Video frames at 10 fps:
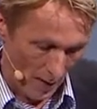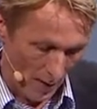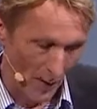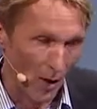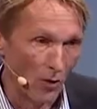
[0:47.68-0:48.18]

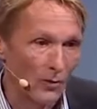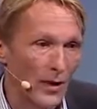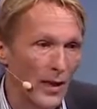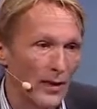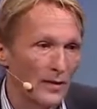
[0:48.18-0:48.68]
known
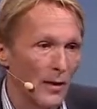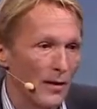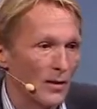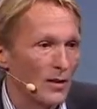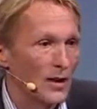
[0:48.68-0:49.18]
as
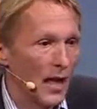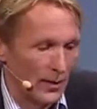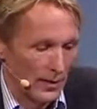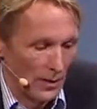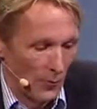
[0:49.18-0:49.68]
the
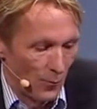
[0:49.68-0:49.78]
Stasi.